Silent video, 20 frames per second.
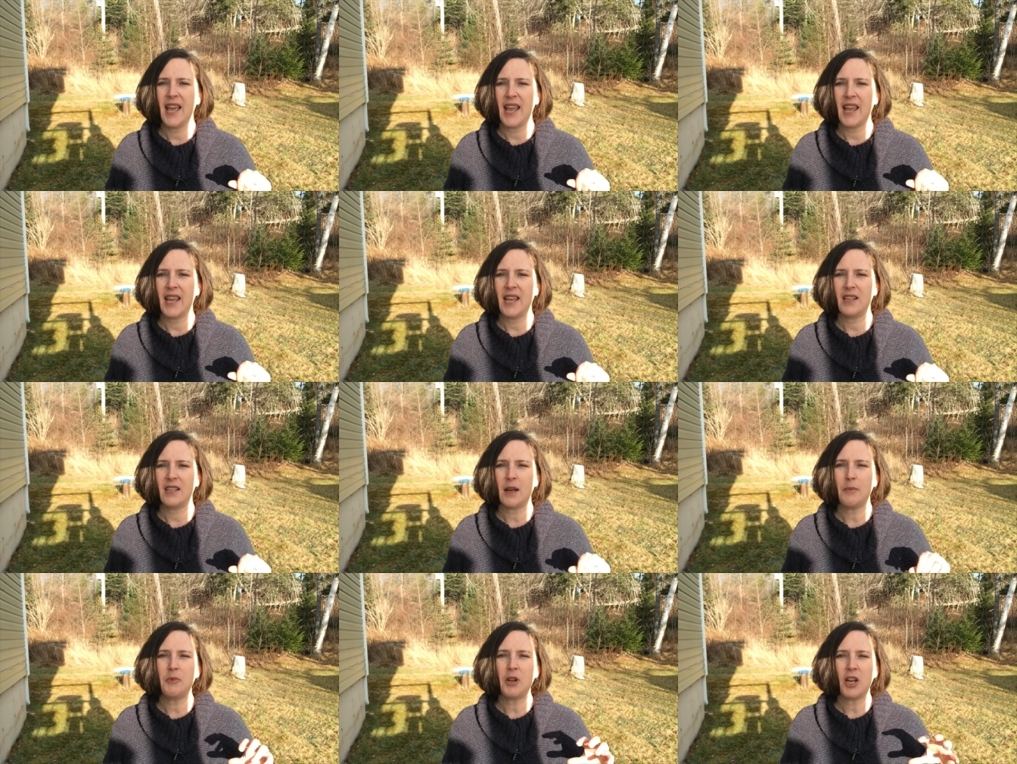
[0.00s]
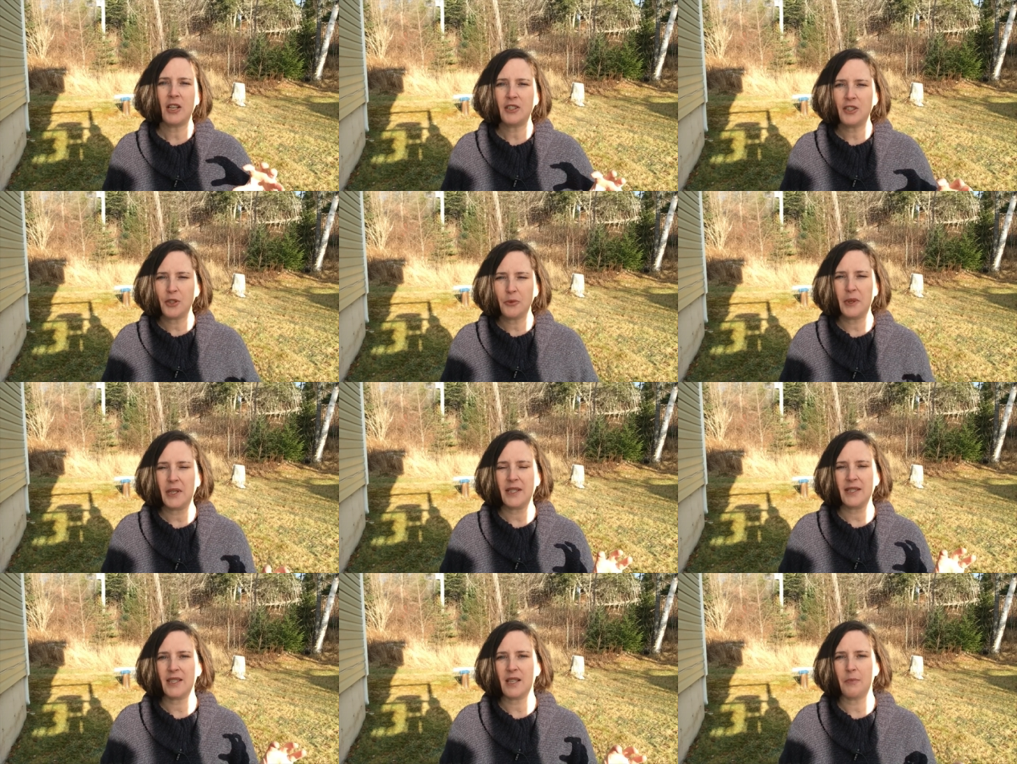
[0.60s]
and I'm not
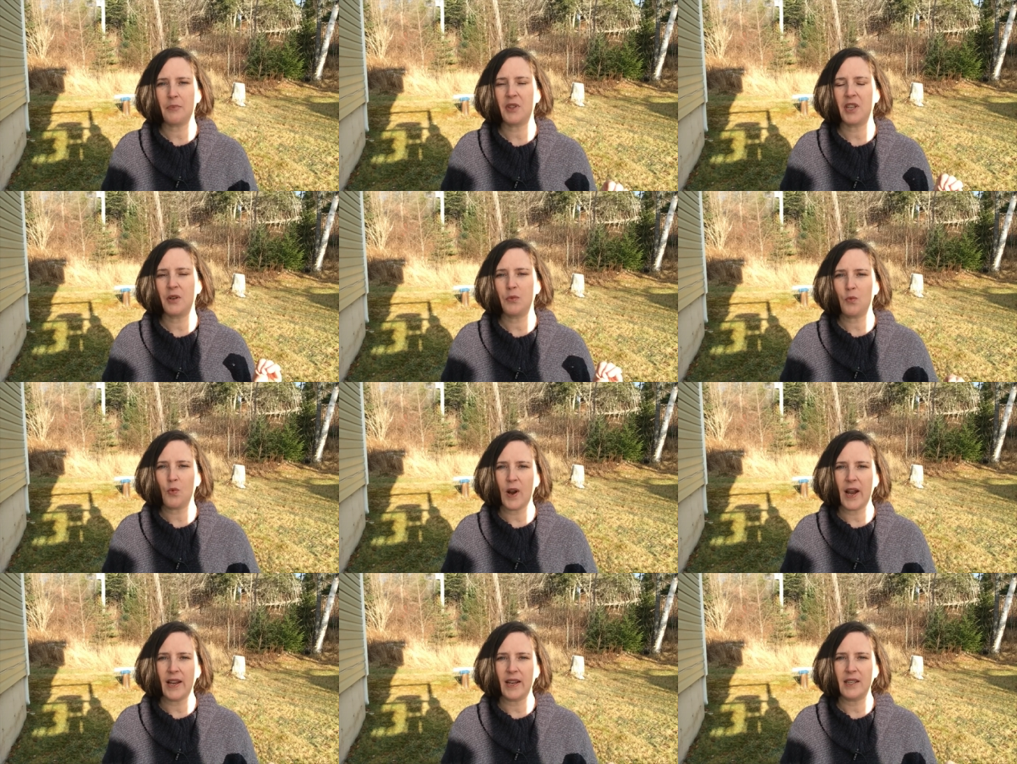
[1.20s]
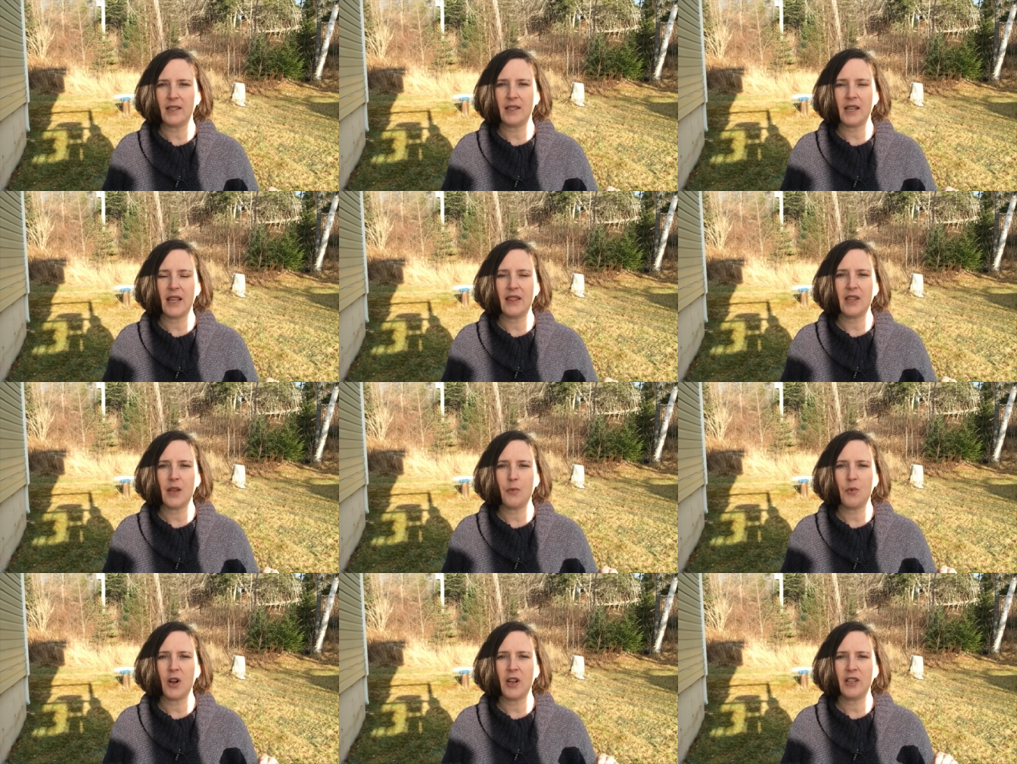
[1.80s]
doing something right. And
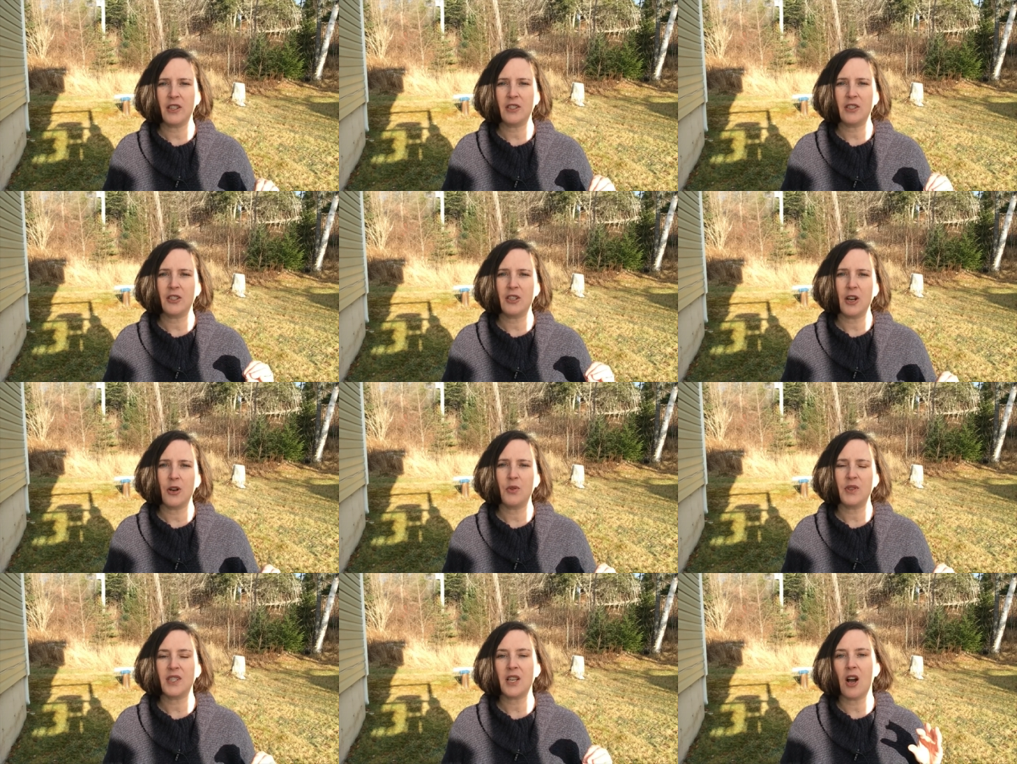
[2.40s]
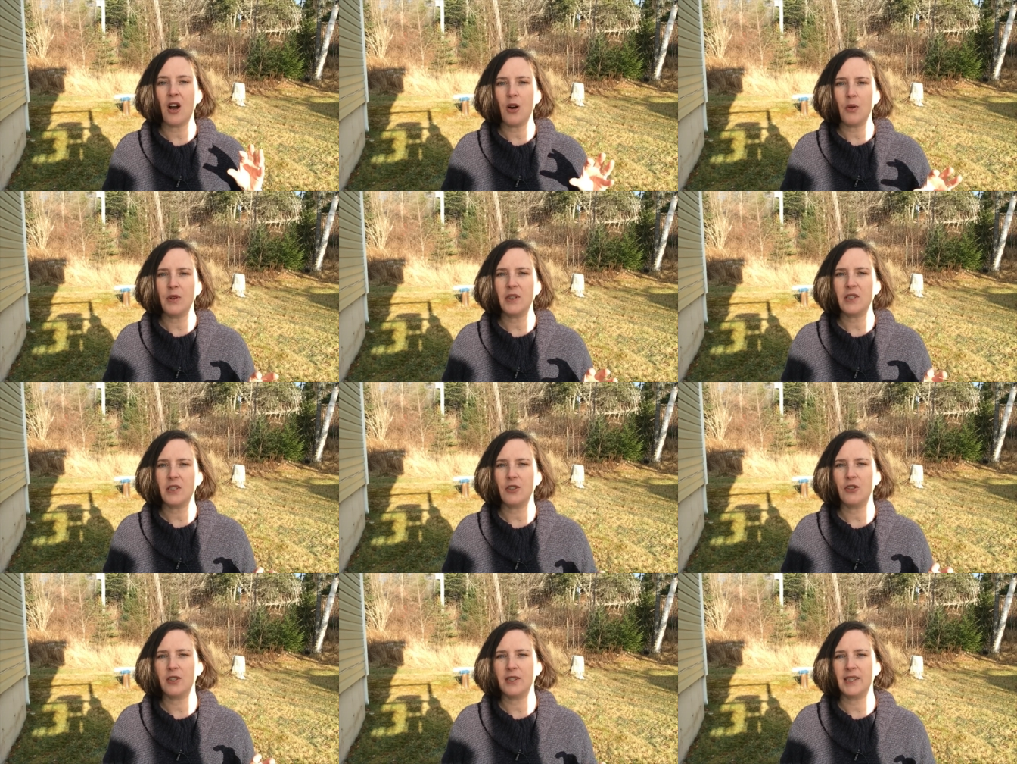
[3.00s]
they want you to know it's
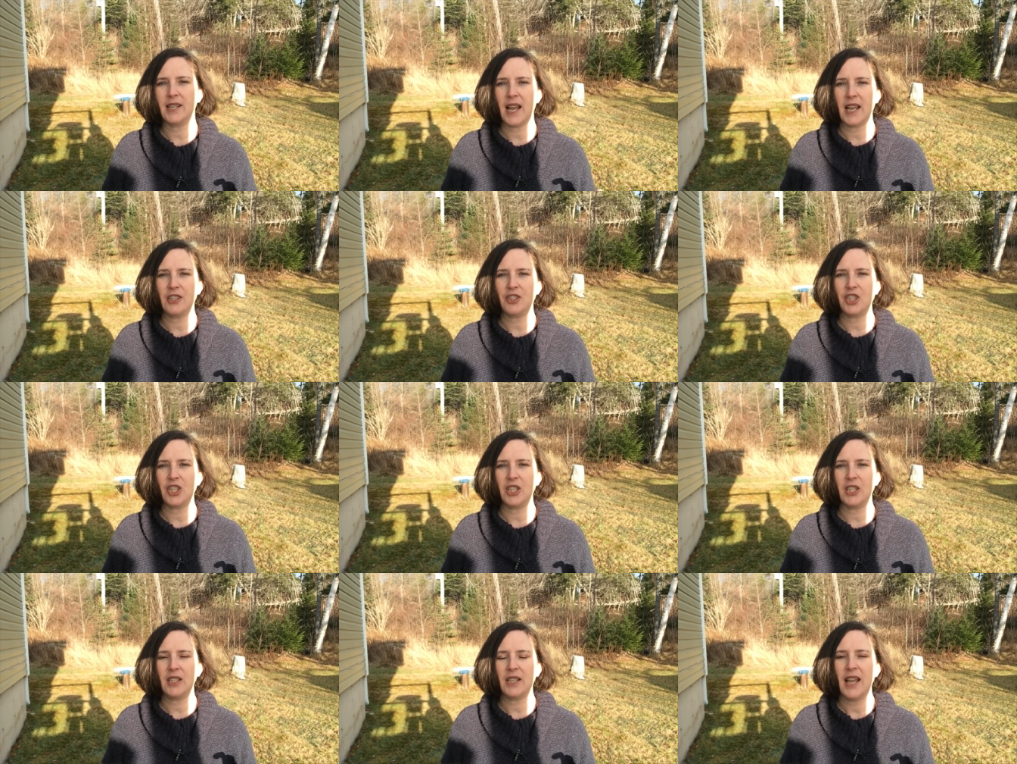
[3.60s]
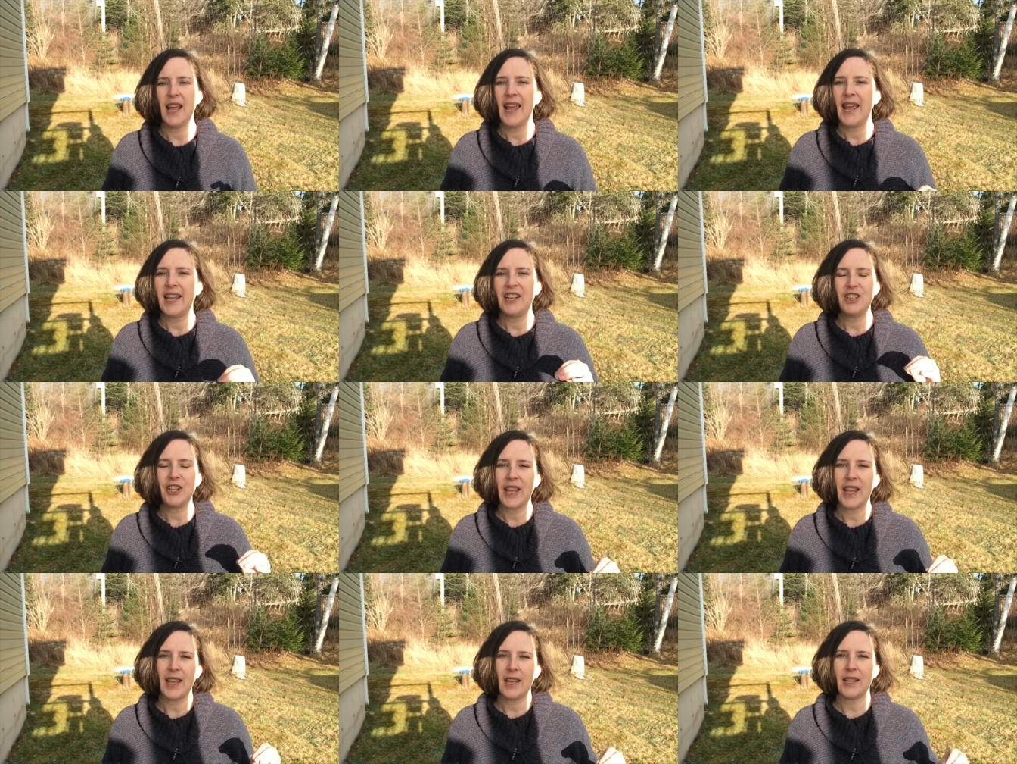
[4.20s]
always your intention and
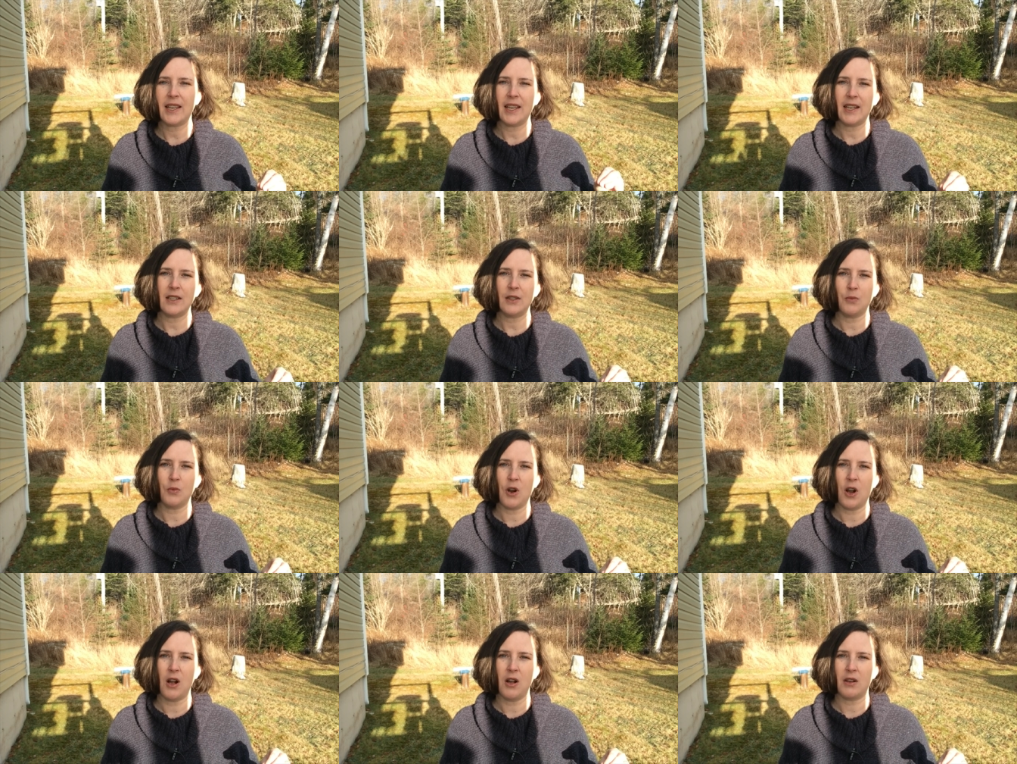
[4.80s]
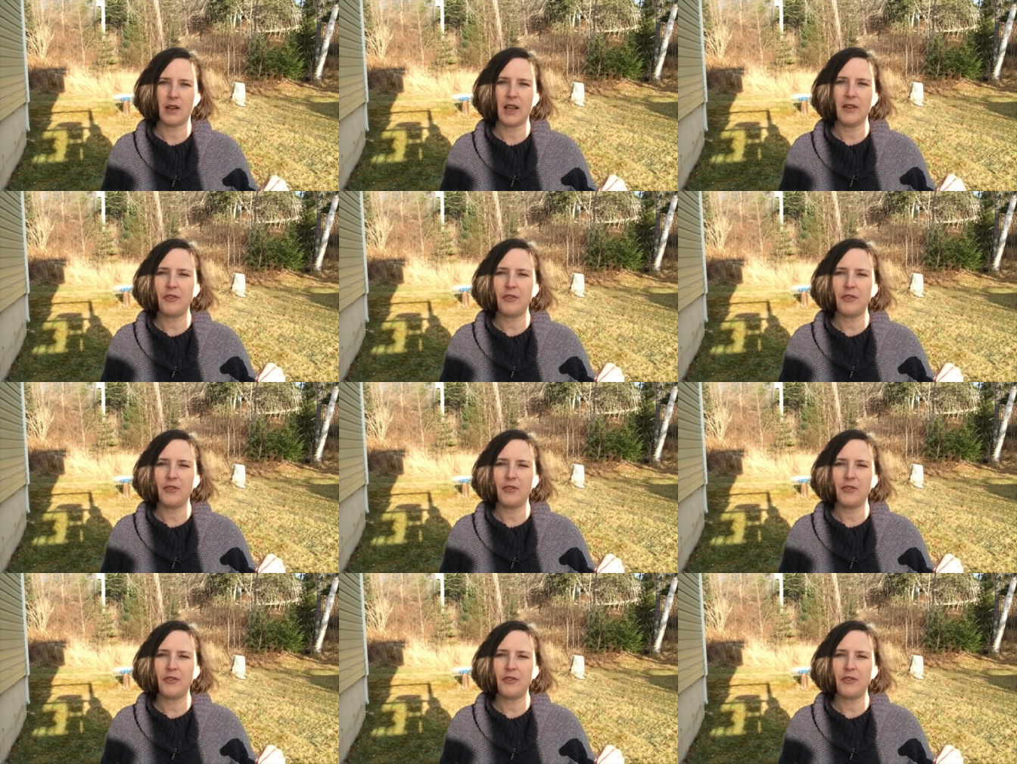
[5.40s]
you can't get it wrong.